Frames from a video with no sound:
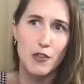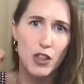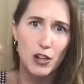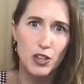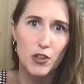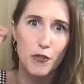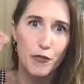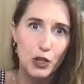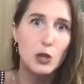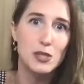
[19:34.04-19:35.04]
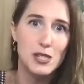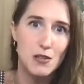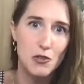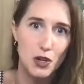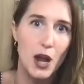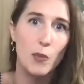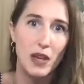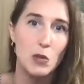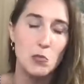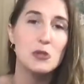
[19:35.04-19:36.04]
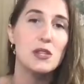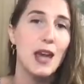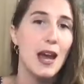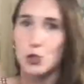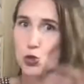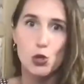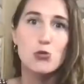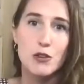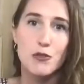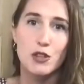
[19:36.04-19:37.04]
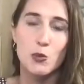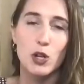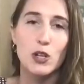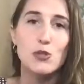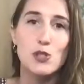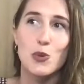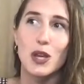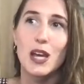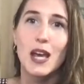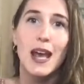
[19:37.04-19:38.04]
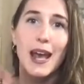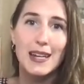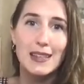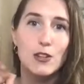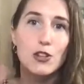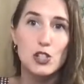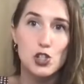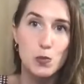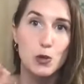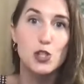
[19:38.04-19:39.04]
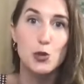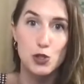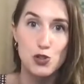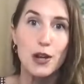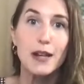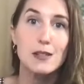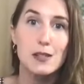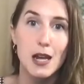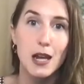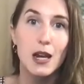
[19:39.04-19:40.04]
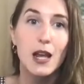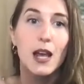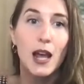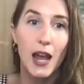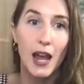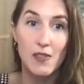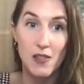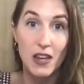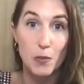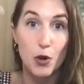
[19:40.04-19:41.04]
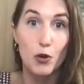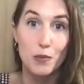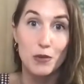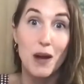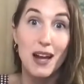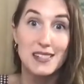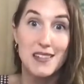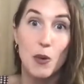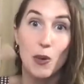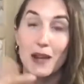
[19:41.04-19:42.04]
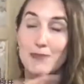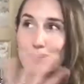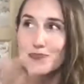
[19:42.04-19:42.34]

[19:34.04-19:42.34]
literally the frequency that they're now making music at is so different than what it used to be. And it literally just puts you in a trance state, and then they can program your mind that way.